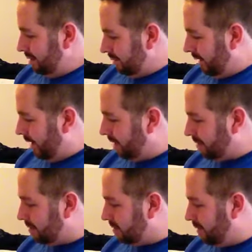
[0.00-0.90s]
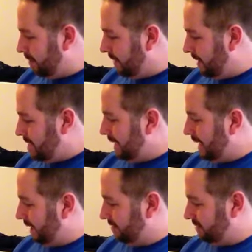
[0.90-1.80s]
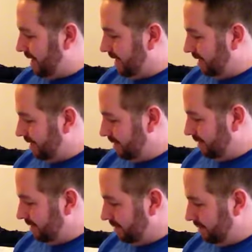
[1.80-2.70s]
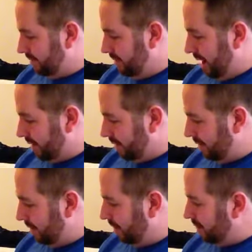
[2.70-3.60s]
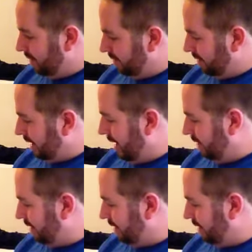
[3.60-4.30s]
"Do I look stupid?" asked Jack. "Not you, nor your cow